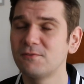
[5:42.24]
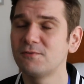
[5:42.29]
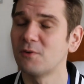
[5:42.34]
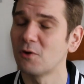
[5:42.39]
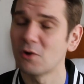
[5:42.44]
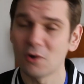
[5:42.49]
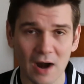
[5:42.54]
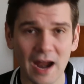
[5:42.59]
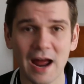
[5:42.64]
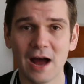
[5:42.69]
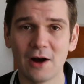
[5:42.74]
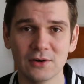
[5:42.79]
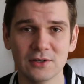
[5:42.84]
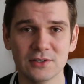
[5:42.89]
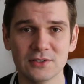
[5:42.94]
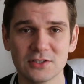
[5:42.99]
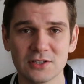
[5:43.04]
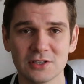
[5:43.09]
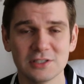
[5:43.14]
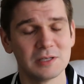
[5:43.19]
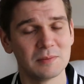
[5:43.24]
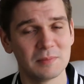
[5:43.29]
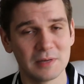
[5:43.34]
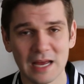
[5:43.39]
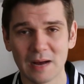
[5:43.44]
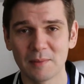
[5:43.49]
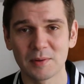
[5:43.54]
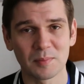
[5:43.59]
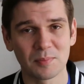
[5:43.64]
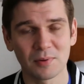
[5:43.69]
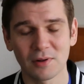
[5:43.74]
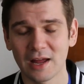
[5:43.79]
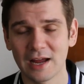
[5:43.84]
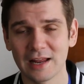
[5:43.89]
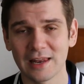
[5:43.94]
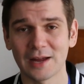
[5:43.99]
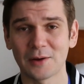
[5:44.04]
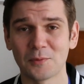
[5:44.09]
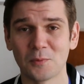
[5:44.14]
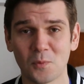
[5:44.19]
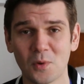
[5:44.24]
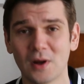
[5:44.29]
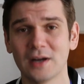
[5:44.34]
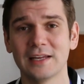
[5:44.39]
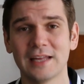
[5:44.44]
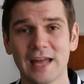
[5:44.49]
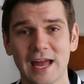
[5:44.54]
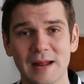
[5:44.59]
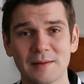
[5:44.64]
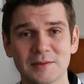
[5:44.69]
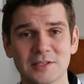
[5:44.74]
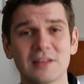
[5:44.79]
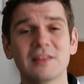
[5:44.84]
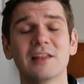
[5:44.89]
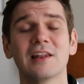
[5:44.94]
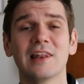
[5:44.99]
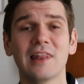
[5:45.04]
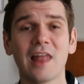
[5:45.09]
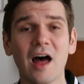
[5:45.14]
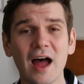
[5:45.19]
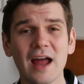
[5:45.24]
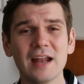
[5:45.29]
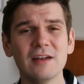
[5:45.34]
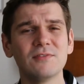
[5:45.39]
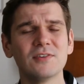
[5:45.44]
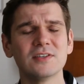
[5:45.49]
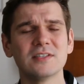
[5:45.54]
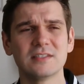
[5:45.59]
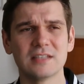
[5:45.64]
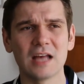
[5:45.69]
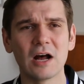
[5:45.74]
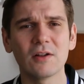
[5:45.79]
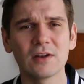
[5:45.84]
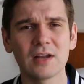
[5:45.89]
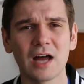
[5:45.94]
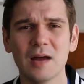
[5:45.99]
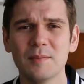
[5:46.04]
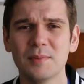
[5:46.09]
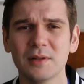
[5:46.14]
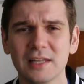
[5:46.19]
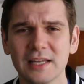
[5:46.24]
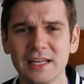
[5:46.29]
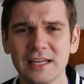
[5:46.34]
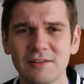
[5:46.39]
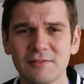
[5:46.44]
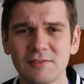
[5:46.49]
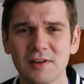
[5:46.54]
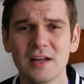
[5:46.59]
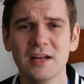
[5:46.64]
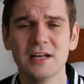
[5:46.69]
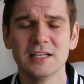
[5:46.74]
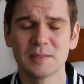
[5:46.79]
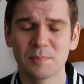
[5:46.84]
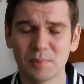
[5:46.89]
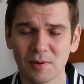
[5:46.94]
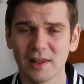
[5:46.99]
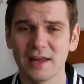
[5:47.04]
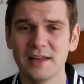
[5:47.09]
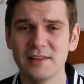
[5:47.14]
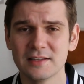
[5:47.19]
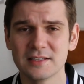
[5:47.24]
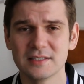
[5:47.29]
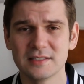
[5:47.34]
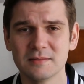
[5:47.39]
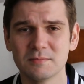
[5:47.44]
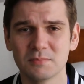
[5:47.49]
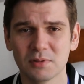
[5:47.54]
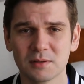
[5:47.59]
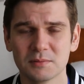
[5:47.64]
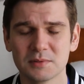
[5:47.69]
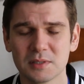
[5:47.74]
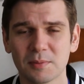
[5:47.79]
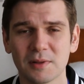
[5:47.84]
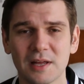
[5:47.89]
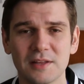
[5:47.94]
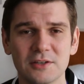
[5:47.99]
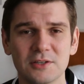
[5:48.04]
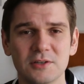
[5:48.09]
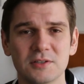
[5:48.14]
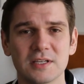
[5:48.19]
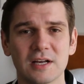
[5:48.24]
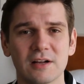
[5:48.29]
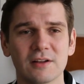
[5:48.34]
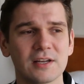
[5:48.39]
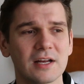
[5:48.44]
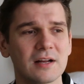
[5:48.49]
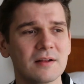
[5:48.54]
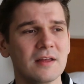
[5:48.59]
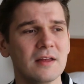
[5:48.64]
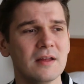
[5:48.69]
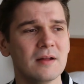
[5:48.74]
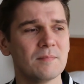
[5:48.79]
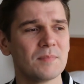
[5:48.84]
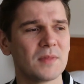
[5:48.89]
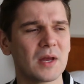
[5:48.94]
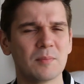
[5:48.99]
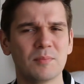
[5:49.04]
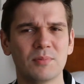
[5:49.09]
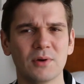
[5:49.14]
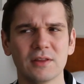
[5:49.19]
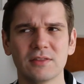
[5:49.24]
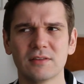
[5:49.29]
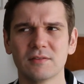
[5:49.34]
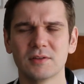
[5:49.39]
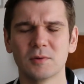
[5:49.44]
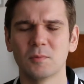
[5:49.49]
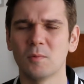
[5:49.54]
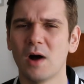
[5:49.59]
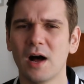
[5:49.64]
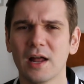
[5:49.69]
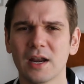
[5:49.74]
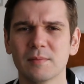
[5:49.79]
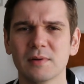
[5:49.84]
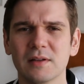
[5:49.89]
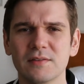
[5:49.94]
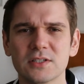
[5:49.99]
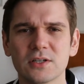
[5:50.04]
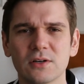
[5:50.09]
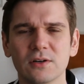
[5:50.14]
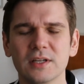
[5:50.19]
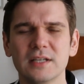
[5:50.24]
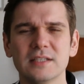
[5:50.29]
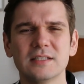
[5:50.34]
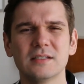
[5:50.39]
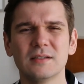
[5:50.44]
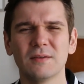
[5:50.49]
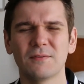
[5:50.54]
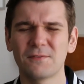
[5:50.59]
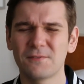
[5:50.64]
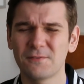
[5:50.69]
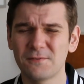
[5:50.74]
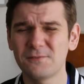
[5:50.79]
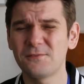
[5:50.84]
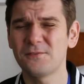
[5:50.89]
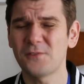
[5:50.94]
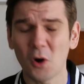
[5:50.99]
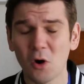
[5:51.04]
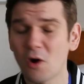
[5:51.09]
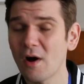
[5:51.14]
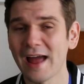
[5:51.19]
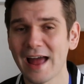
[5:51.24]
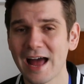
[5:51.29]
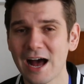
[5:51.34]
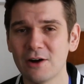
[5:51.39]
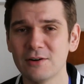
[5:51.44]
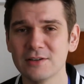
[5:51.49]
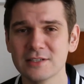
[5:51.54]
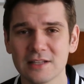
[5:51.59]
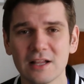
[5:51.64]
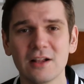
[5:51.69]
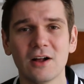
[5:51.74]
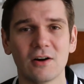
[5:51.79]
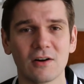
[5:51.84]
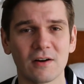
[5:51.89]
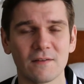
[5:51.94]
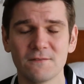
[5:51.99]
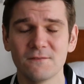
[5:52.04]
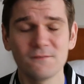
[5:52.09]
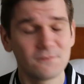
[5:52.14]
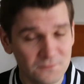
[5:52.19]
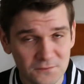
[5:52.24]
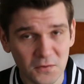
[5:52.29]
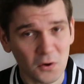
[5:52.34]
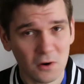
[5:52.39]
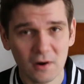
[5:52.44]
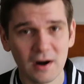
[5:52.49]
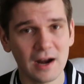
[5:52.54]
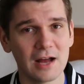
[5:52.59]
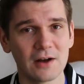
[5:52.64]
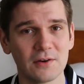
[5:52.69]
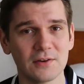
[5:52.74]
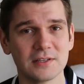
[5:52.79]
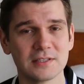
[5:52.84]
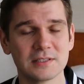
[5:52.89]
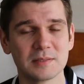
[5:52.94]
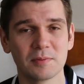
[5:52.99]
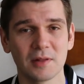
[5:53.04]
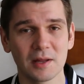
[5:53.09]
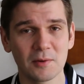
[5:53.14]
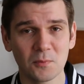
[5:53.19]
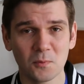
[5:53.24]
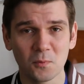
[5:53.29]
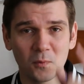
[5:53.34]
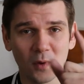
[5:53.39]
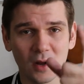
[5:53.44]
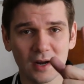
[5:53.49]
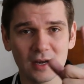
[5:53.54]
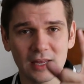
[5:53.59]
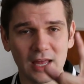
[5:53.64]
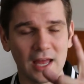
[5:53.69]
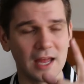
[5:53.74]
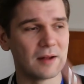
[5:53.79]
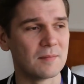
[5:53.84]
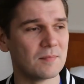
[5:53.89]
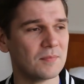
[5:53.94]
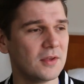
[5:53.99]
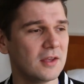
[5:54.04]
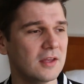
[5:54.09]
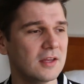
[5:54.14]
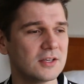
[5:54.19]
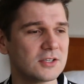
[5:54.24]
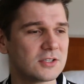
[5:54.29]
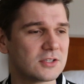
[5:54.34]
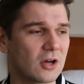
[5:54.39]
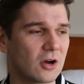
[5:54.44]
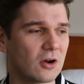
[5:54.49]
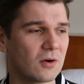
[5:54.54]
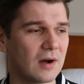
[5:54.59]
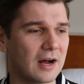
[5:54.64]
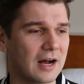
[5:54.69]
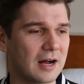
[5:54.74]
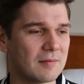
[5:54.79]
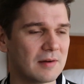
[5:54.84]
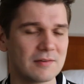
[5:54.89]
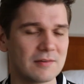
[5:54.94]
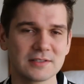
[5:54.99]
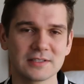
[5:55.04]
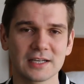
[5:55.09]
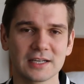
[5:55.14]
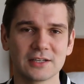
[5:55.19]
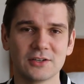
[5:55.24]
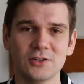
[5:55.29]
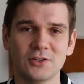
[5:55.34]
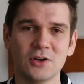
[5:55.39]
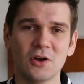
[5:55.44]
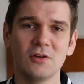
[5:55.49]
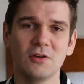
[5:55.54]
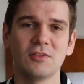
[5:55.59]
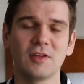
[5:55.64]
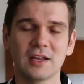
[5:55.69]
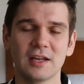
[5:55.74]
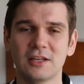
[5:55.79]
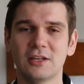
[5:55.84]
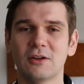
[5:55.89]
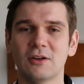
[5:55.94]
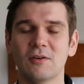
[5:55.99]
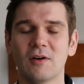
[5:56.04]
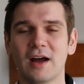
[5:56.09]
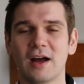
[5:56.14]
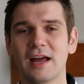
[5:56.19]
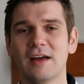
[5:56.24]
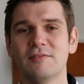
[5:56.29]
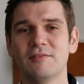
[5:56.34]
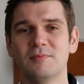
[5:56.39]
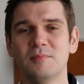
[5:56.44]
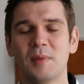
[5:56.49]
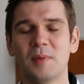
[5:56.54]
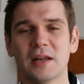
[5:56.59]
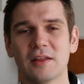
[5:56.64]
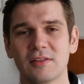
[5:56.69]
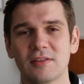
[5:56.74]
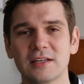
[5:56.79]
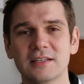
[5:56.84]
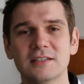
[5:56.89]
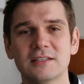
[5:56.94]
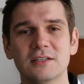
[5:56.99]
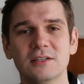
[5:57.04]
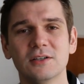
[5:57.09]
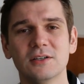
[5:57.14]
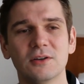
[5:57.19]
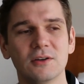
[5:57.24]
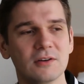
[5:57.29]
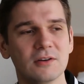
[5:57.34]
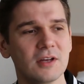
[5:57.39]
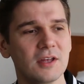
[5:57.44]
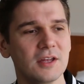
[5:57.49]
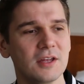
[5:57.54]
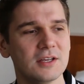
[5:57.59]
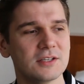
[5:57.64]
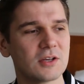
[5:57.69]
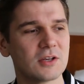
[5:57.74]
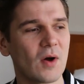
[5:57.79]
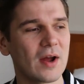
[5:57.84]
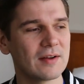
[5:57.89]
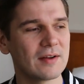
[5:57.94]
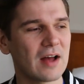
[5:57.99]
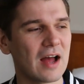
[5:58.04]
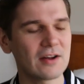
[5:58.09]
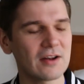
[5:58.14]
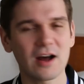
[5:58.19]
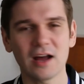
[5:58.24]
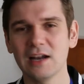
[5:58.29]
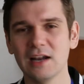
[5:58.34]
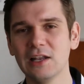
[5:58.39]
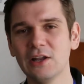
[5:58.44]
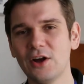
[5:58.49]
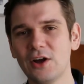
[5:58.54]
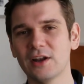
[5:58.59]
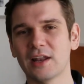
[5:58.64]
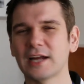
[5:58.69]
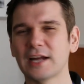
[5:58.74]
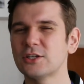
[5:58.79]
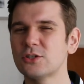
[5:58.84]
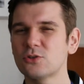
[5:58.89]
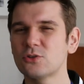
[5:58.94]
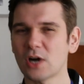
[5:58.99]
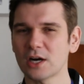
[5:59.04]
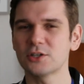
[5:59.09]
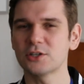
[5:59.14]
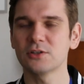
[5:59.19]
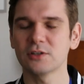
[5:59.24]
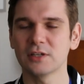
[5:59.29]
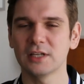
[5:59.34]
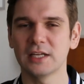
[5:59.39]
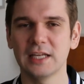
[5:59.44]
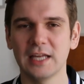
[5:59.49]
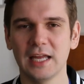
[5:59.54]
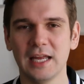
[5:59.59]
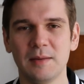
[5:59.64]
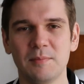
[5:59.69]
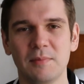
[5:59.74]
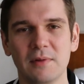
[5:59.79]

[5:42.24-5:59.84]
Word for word: 4 hours to be able to play like one game. So the line for Zelda, I believe, to play the new Zelda, Breath of the Wild, I believe it's called, is 4 hours long. 4 hours to play one game. So I was like, no thank you, I have better things to do. So I kind of learned like structurally